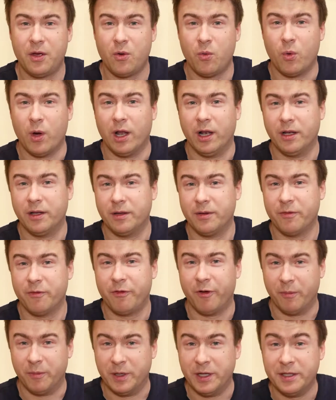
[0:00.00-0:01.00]
Well,
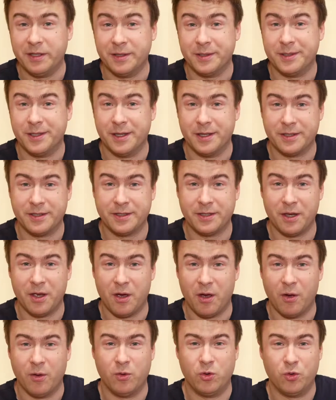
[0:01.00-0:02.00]
for me, this is
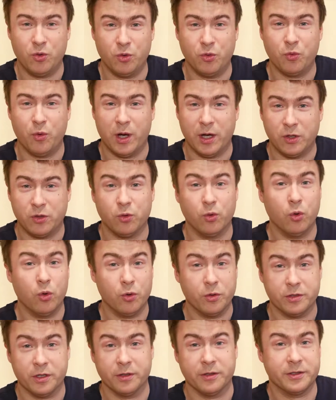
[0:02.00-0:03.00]
a good way to
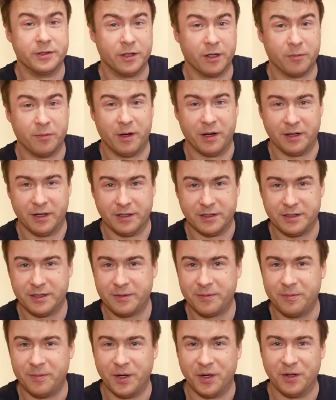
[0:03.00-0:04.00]
lose on the stock market
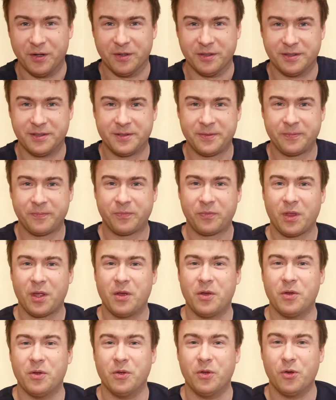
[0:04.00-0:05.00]
because
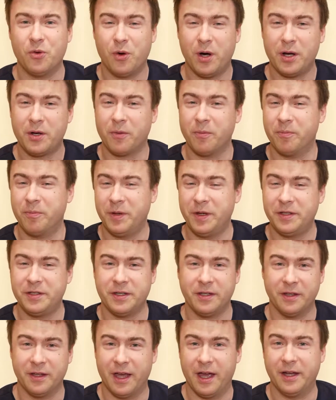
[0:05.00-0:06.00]
you are
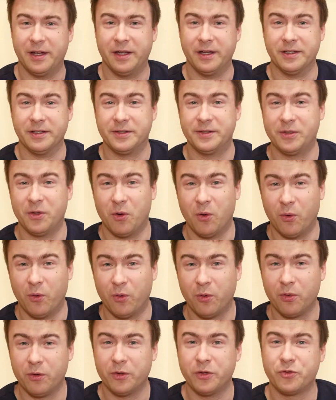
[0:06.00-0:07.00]
competing against
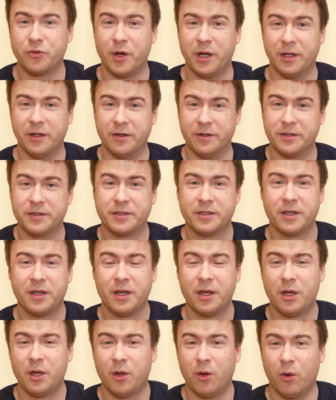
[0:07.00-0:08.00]
all the traders,
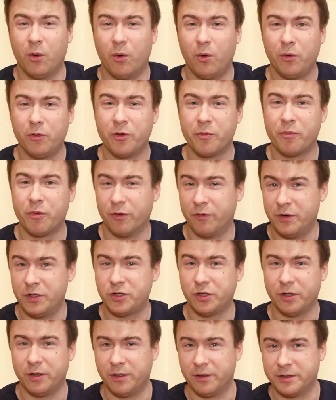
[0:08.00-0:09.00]
all the
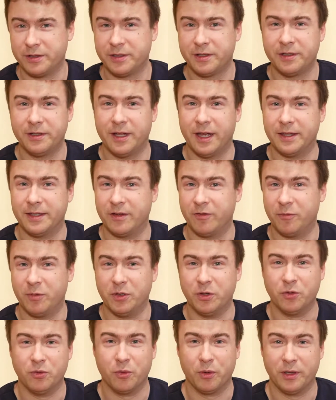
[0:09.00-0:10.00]
professionals that have
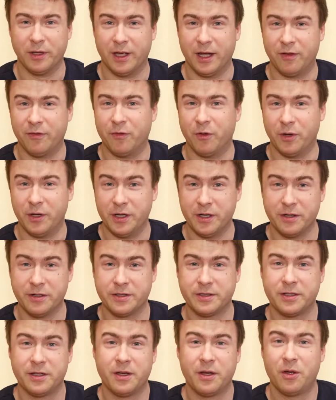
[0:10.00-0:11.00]
been doing that for
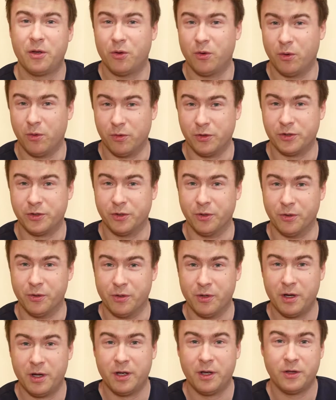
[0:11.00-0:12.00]
years,
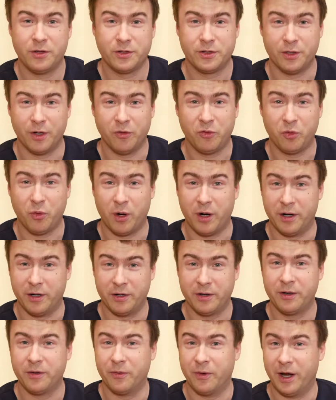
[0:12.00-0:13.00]
also
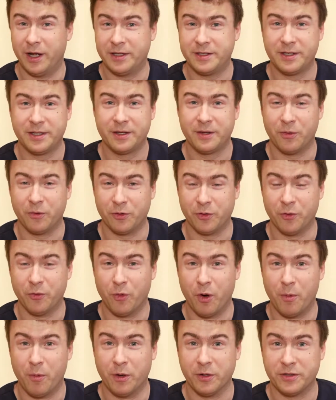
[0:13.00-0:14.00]
software, right? So
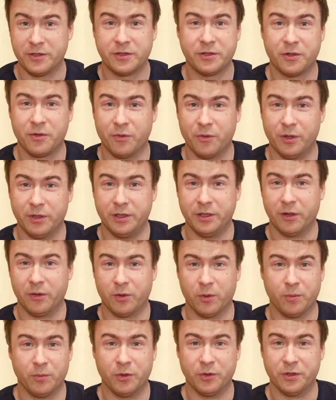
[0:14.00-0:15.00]
robots running on
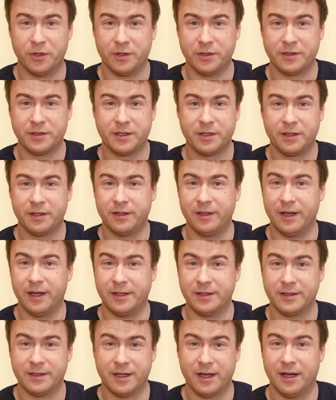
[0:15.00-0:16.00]
computers
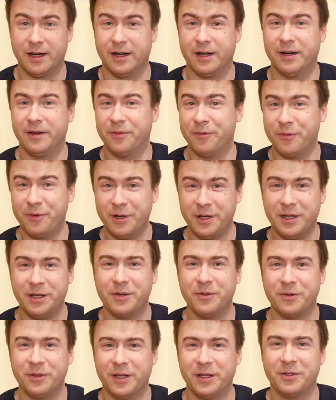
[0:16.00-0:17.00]
that are really
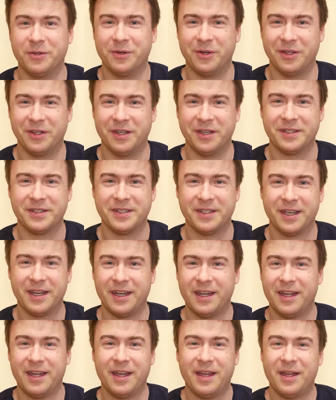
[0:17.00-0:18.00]
good at doing this.
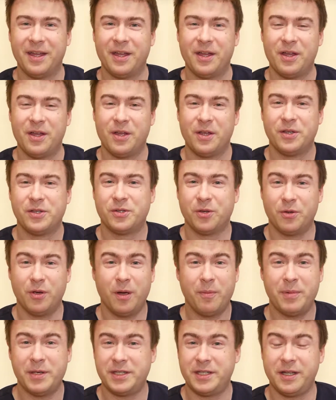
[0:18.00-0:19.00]
So you
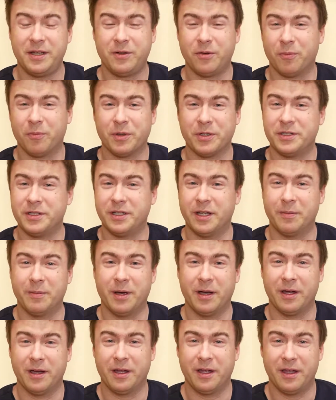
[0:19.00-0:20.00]
are basically competing
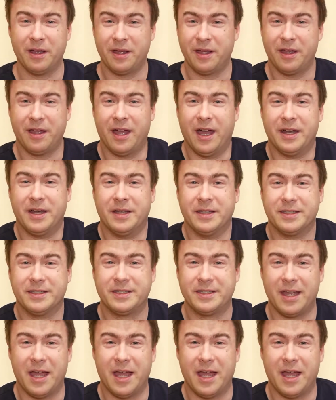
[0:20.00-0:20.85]
against